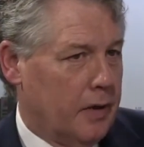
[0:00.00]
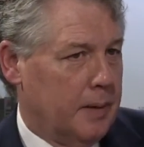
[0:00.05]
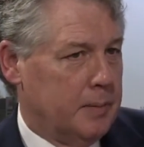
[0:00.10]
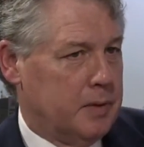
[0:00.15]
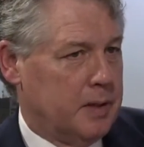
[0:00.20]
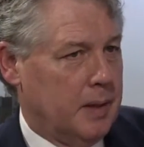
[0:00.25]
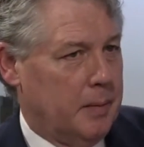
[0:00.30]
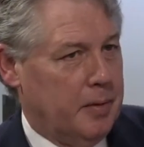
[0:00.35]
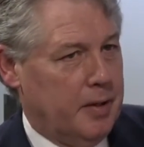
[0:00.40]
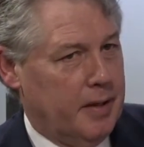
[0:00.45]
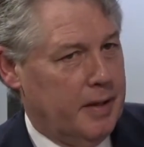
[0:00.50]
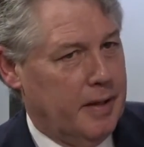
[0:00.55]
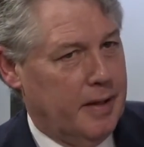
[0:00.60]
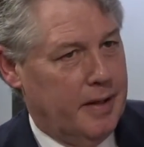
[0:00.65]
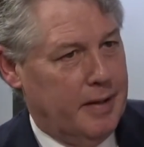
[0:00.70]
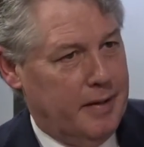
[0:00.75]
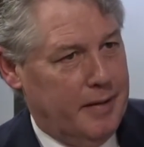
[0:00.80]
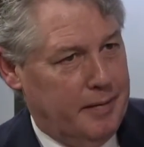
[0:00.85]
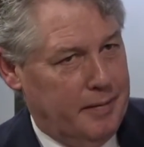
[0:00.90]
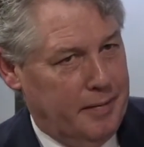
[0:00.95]
crime's coming
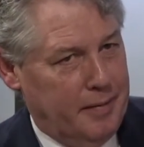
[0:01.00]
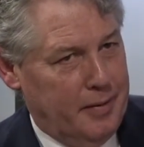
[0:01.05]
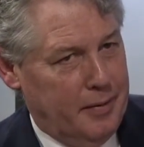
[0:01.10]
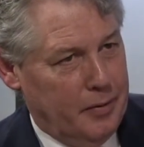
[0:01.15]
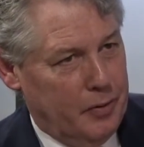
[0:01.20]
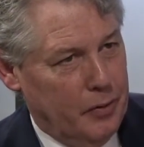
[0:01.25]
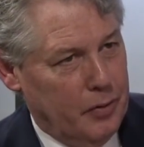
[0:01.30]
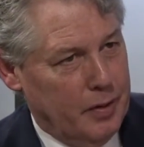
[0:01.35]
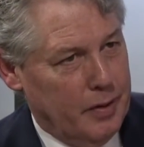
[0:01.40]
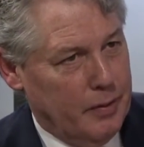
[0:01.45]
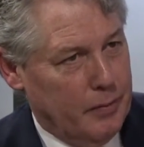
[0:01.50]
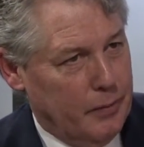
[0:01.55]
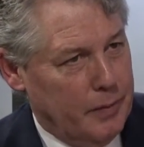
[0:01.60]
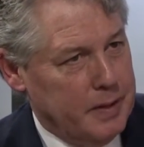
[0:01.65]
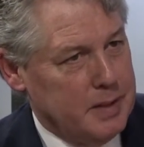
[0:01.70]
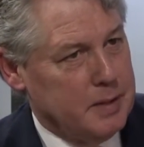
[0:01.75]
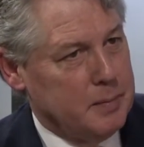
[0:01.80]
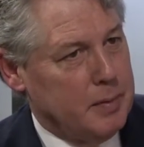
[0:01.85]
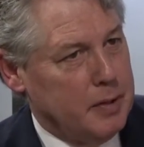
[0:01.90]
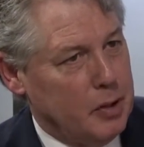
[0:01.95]
down, you're doing a
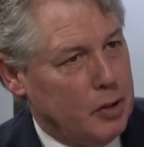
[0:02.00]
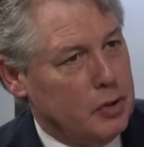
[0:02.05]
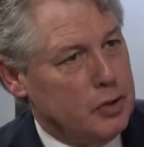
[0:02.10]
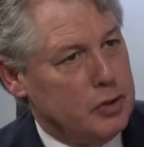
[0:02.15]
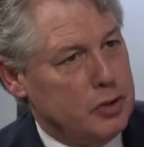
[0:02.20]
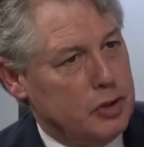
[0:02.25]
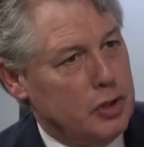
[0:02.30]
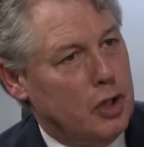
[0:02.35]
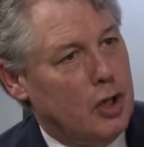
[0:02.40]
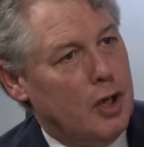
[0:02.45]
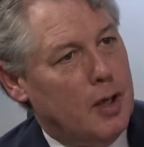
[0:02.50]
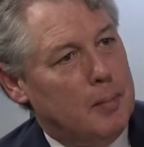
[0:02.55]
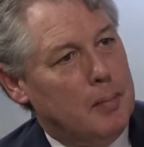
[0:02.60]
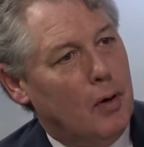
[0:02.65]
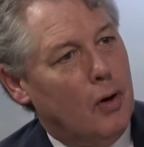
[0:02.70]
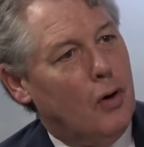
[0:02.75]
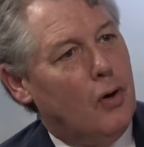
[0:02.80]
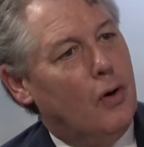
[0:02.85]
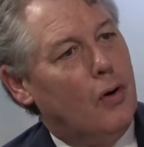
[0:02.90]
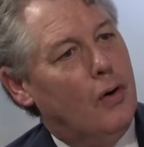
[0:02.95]
reasonably good job
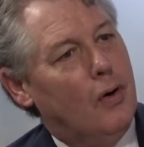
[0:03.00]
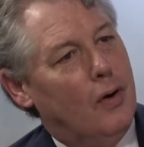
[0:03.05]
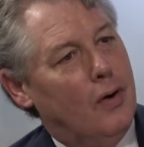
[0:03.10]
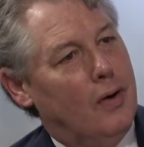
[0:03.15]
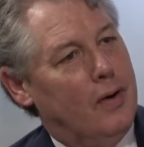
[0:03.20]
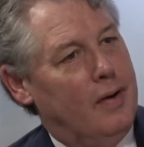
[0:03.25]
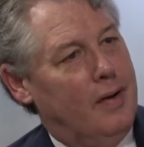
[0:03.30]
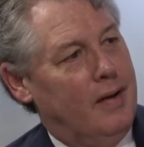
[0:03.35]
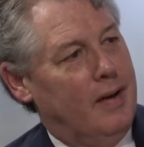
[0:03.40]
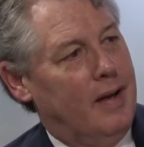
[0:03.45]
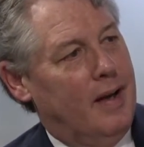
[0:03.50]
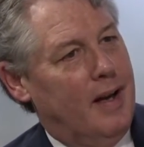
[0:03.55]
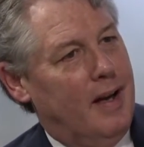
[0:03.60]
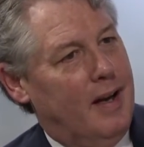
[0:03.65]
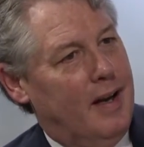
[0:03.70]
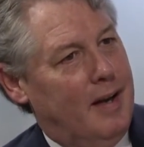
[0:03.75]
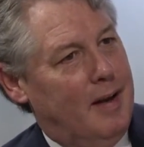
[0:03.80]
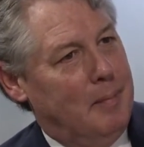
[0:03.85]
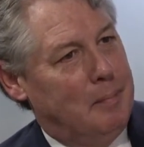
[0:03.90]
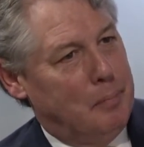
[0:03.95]
on
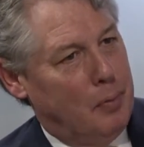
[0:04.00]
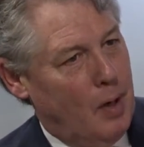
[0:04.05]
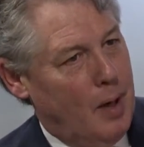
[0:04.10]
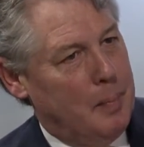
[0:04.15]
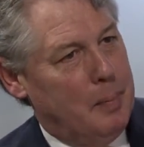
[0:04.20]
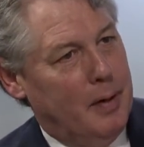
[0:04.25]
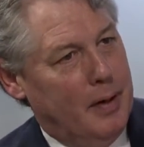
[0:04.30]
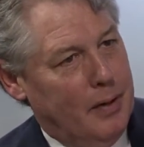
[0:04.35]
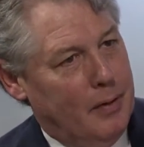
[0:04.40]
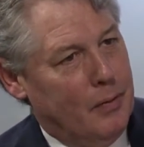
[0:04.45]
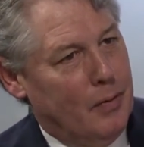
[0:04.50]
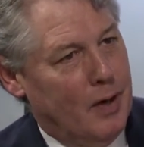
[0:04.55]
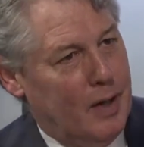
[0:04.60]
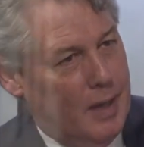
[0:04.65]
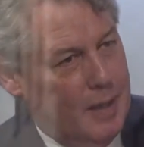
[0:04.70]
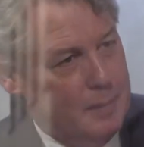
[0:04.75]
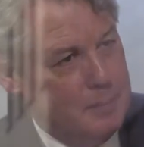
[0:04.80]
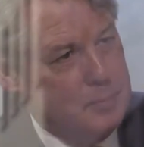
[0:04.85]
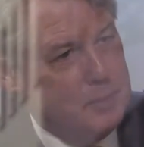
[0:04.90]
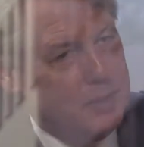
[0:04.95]
property crimes.